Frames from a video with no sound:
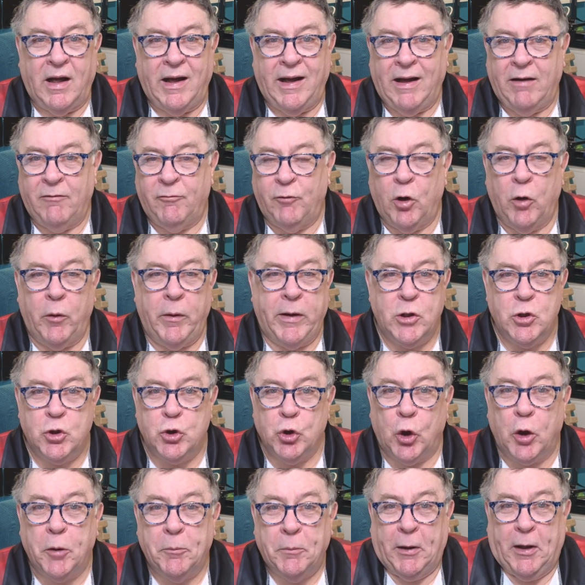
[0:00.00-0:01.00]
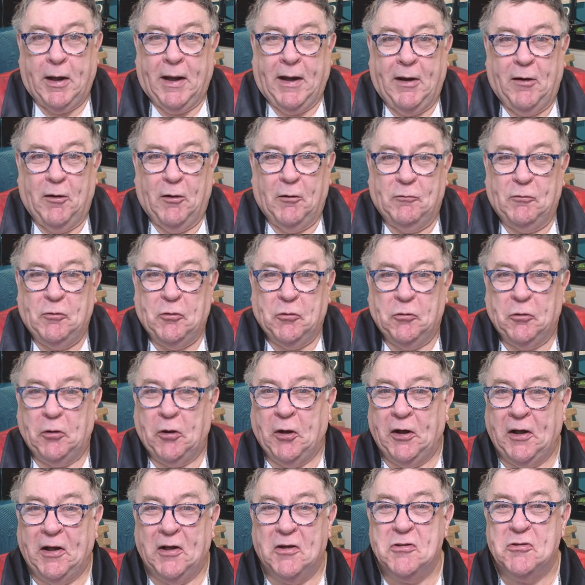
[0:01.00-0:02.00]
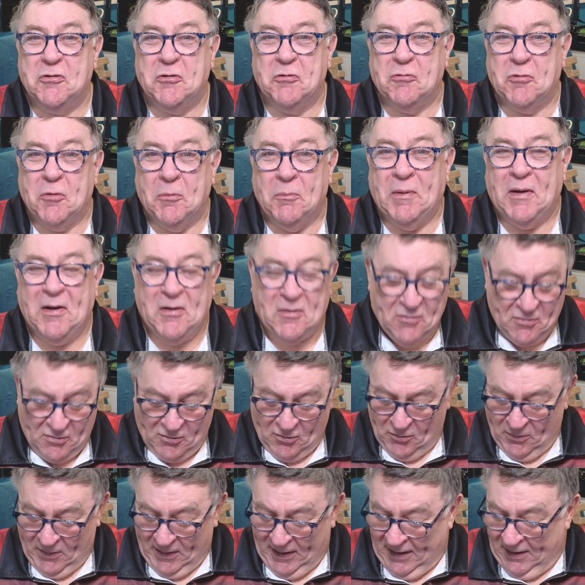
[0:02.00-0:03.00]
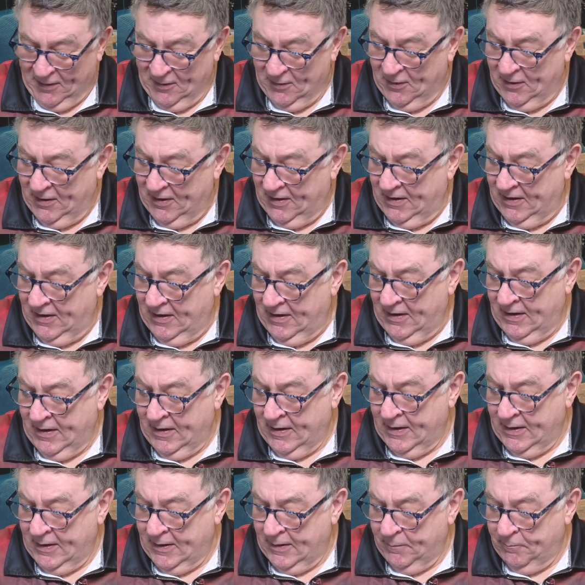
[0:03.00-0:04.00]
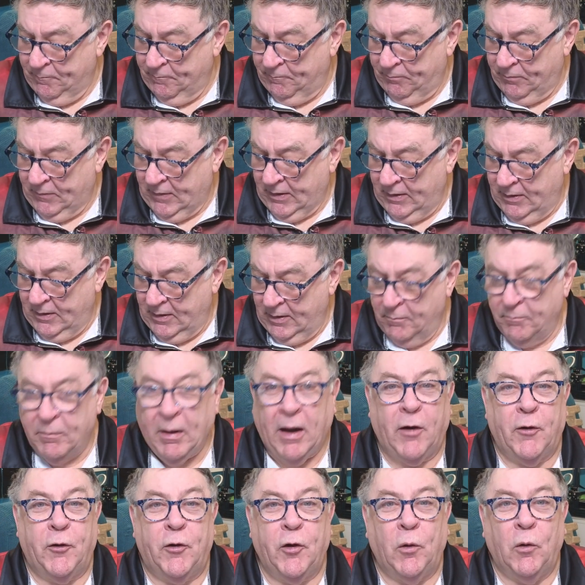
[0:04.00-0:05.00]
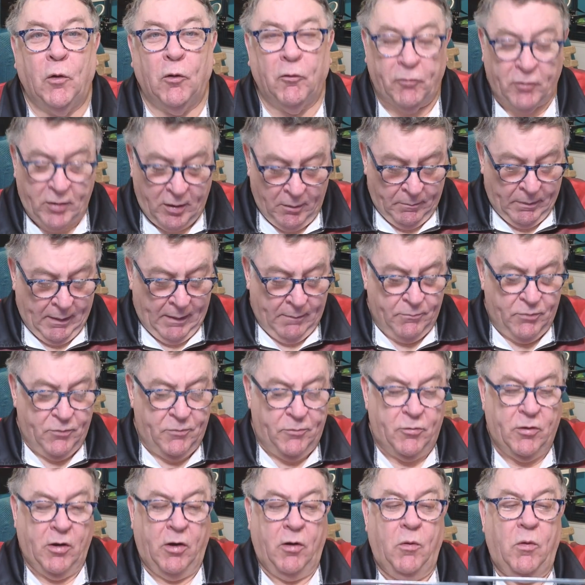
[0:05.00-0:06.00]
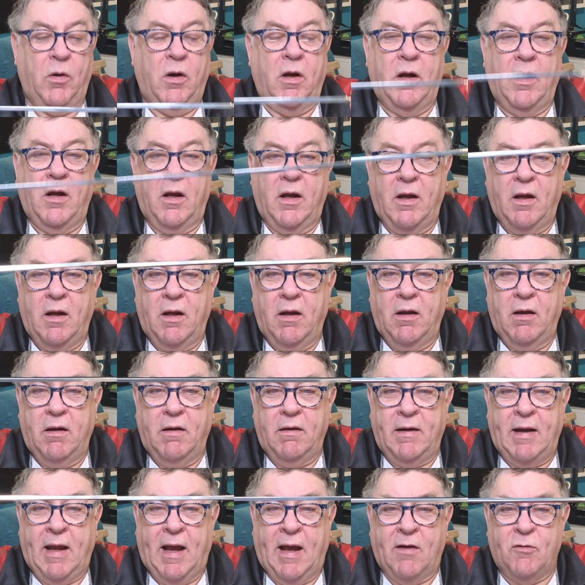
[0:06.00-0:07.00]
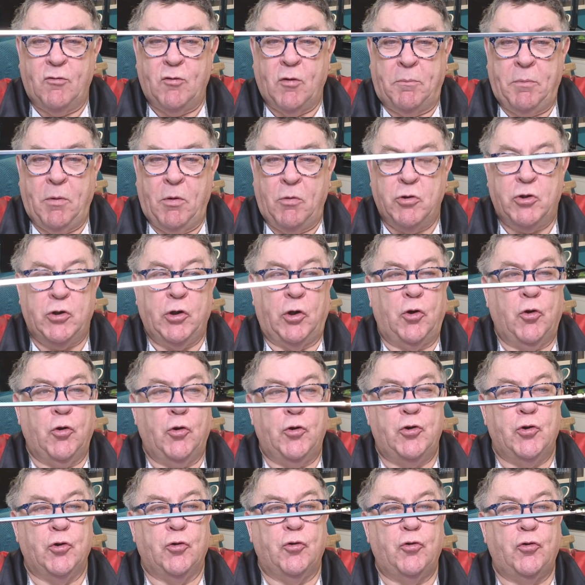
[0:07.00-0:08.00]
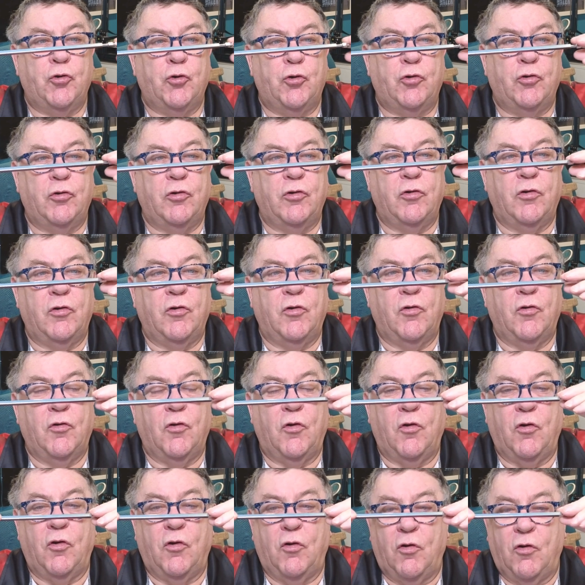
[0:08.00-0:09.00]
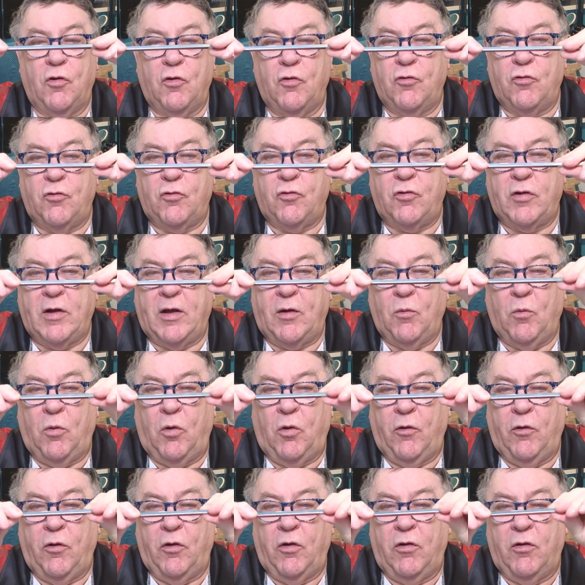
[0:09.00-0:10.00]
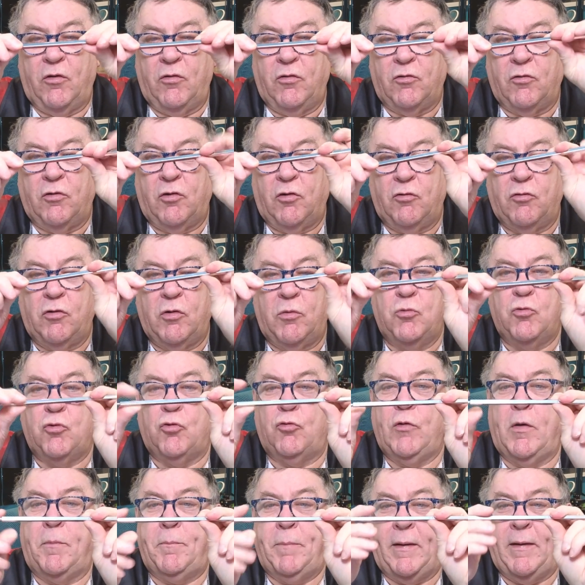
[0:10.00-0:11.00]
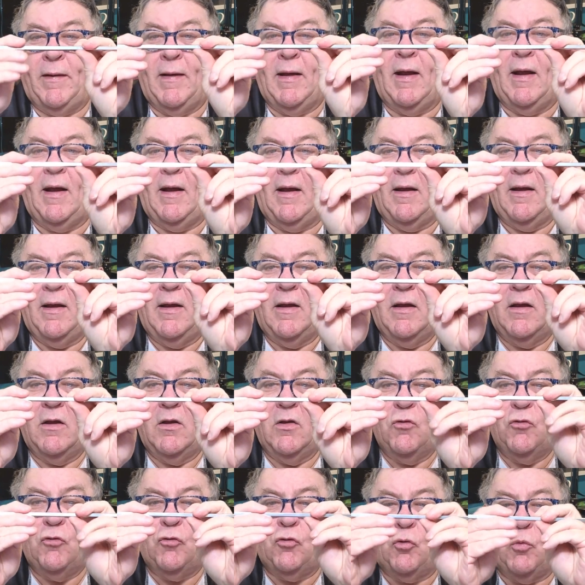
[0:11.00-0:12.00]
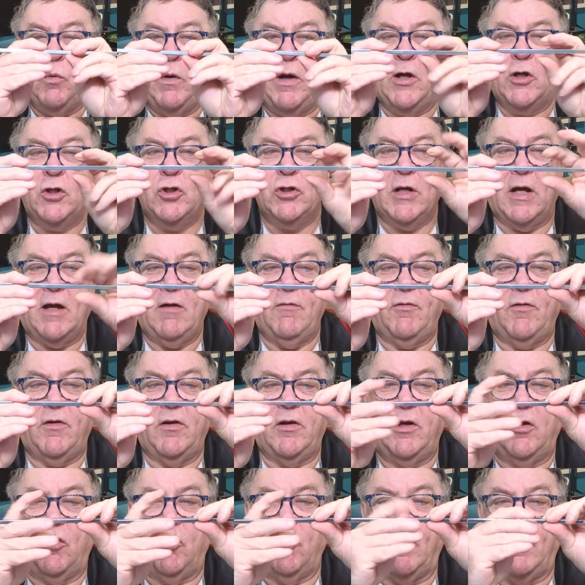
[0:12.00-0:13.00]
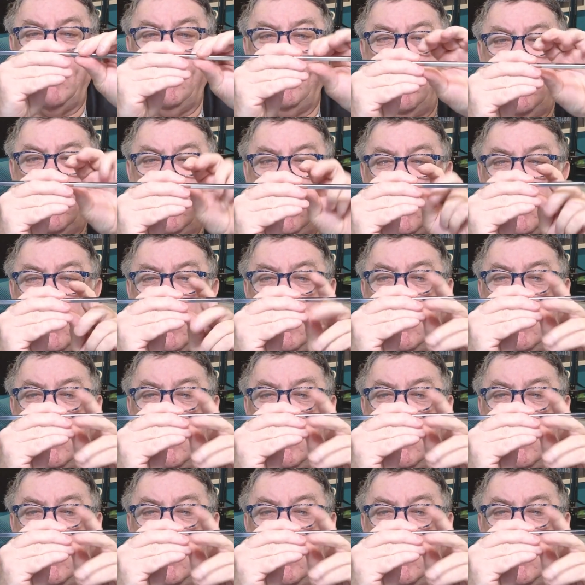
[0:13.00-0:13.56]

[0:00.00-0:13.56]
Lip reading: I have no enjoyment out of cooking. It's just a means to an end. But I do love kebabs, so yeah, I suppose you could just stick one, as long as it was gripping that square shaft. You could have